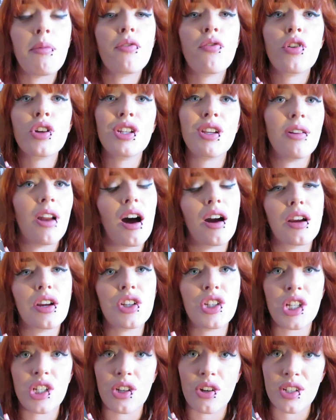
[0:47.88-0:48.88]
And before too long,
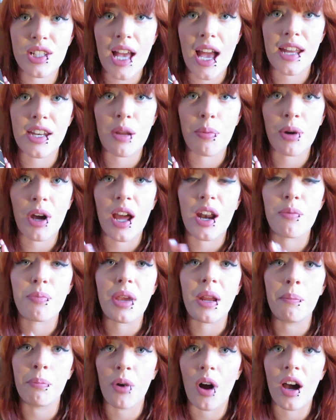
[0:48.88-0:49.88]
she does end up kind of
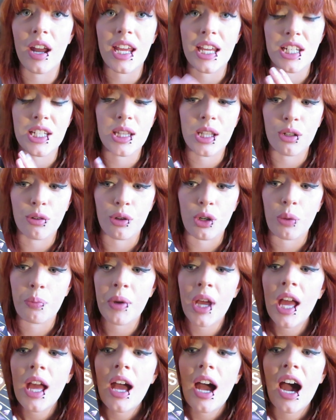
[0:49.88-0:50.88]
being brought into the
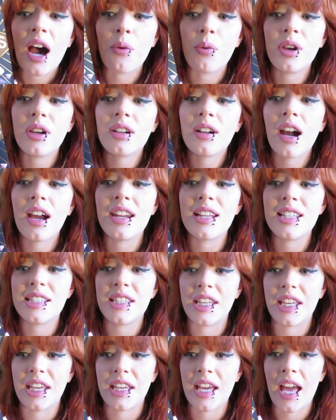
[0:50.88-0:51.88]
group, and we're kind of
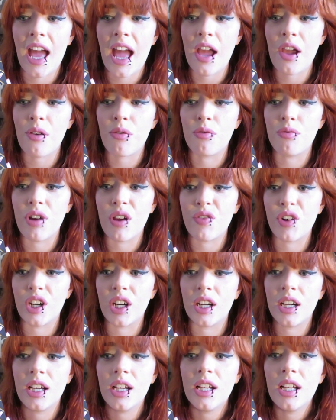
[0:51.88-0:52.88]
seeing how
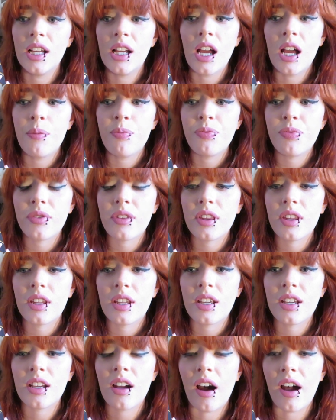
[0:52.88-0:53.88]
River
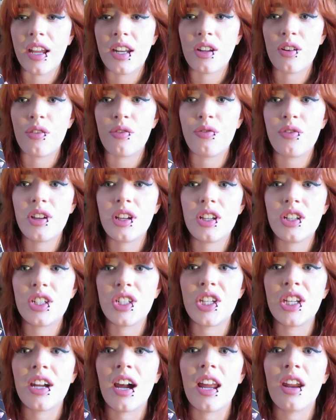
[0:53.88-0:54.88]
kind of,
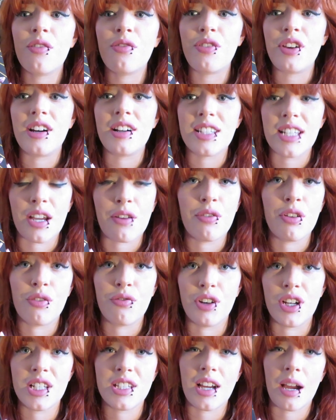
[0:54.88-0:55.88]
she kind of feels like for the
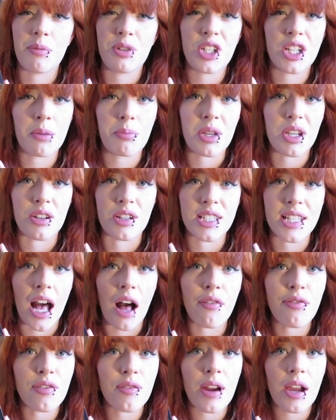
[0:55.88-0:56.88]
first time she can be
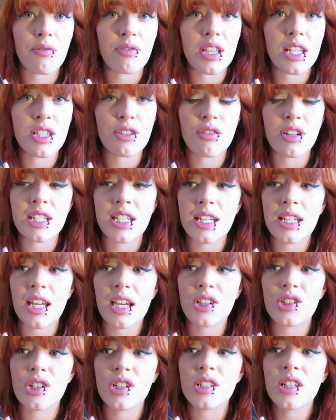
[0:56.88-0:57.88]
herself around these 3
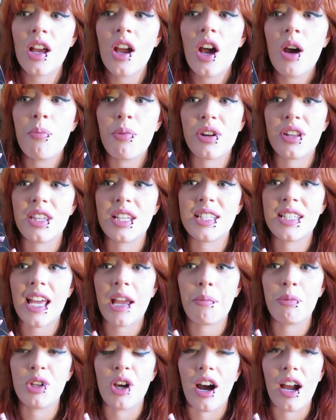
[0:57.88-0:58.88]
teenagers, but at the
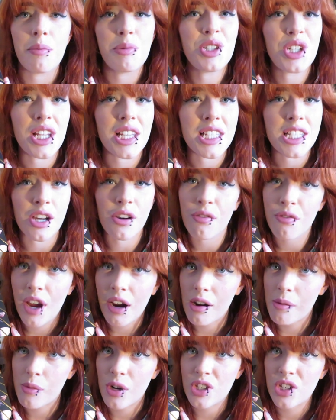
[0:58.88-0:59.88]
same time she's still
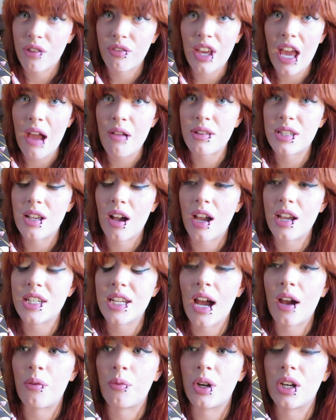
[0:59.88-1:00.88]
very much on the
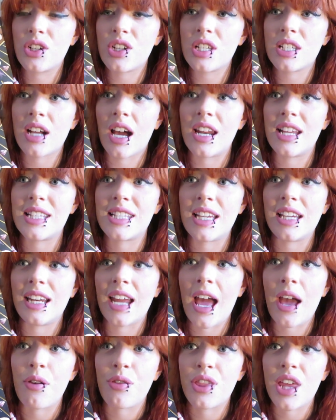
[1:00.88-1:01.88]
outside, and we're just kind of seeing
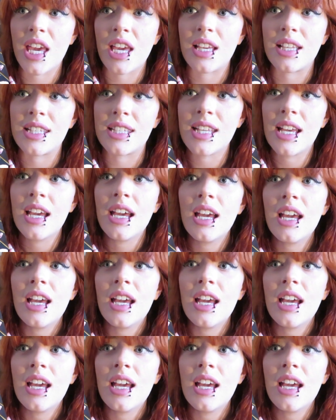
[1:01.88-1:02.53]
how things